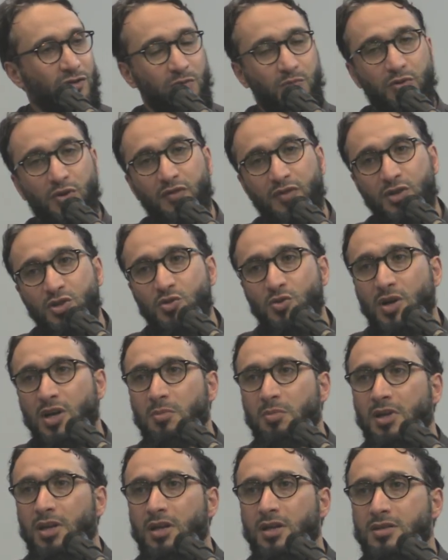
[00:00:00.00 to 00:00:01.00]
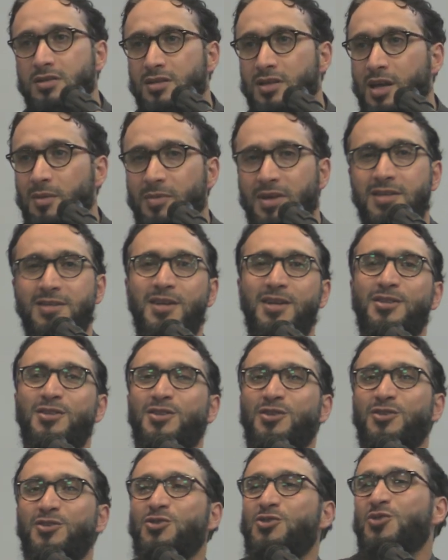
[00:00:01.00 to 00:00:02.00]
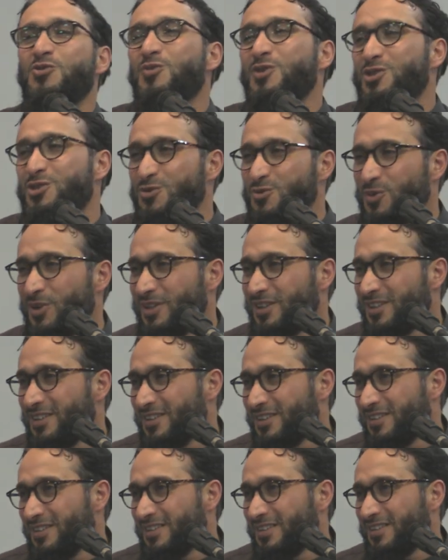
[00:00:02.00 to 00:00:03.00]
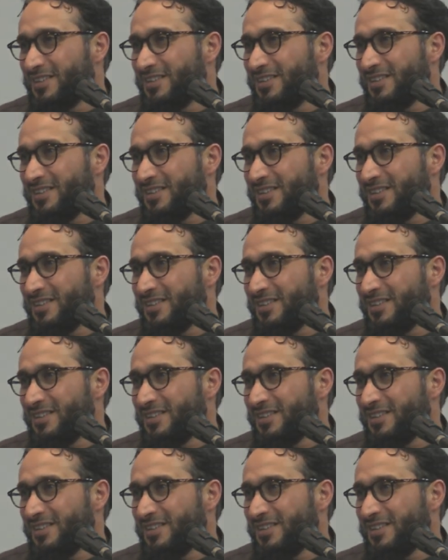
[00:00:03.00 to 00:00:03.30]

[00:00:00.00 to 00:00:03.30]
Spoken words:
Prophet Shu'aib alayhi salam. He said, do what you want.